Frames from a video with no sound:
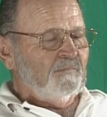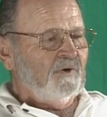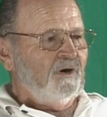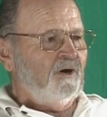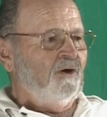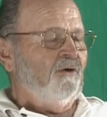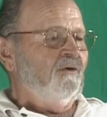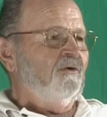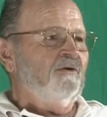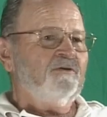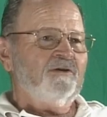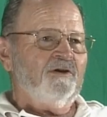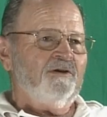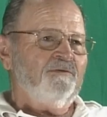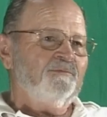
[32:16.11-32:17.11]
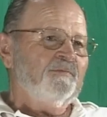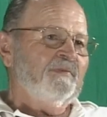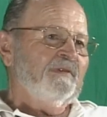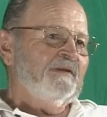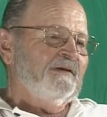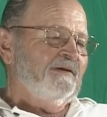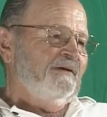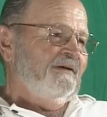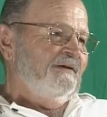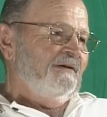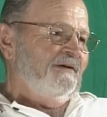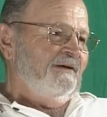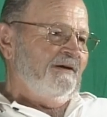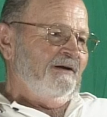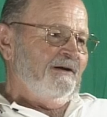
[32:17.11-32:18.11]
Oh, okay.
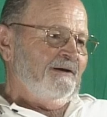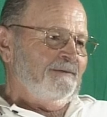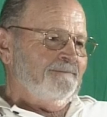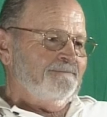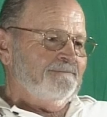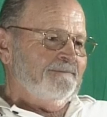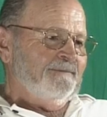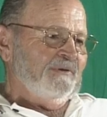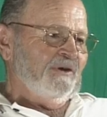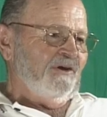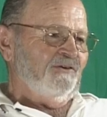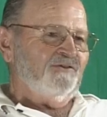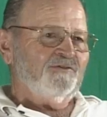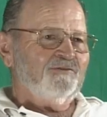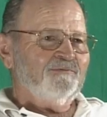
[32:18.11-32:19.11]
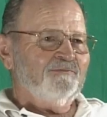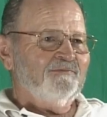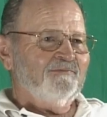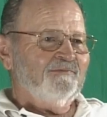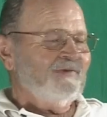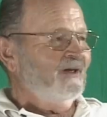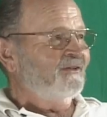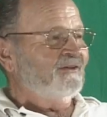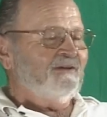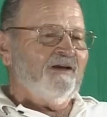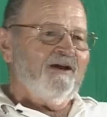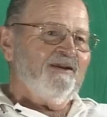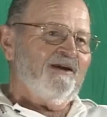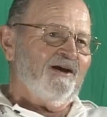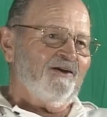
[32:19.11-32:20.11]
Uh, yes. We had the
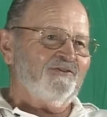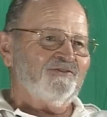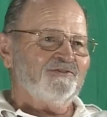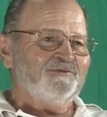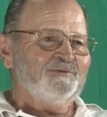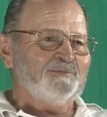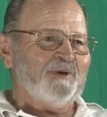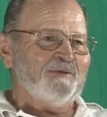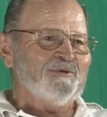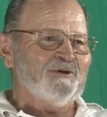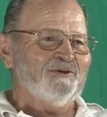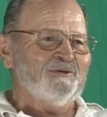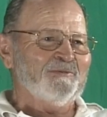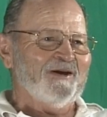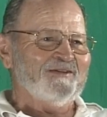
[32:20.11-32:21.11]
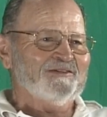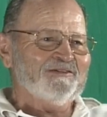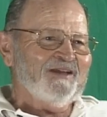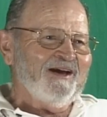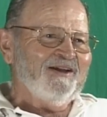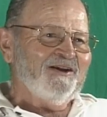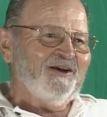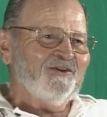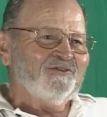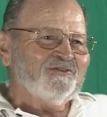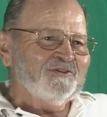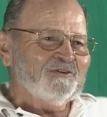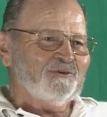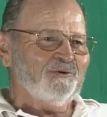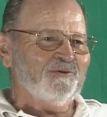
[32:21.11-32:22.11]
lighthouse. Probably heard about the lighthouse
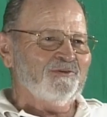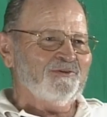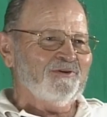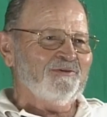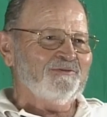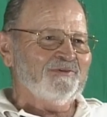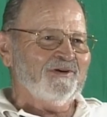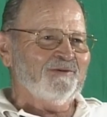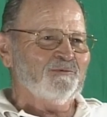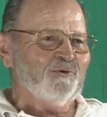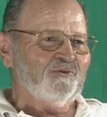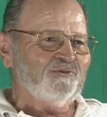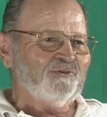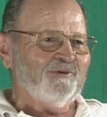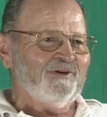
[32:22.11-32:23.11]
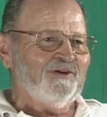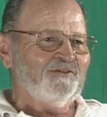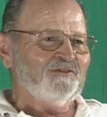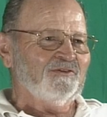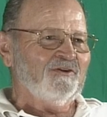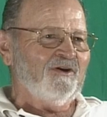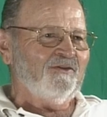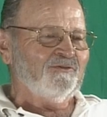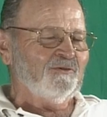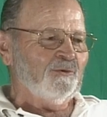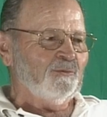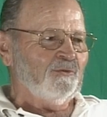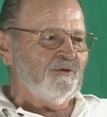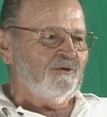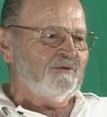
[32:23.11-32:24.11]
on the corner of uh, Rosecrans and
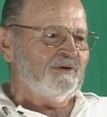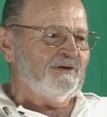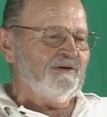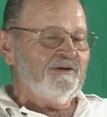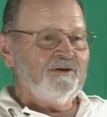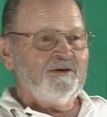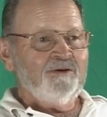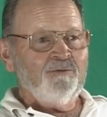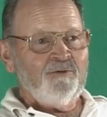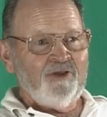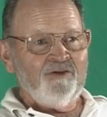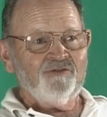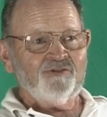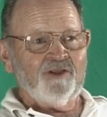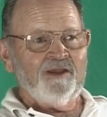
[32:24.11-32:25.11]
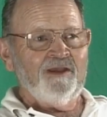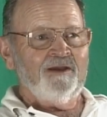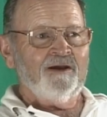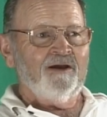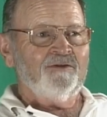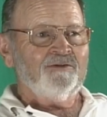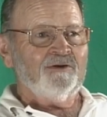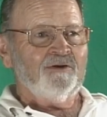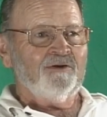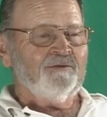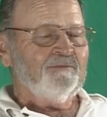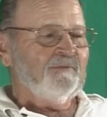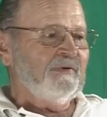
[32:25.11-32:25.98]
Hawthorne Boulevard. We used to hang out there.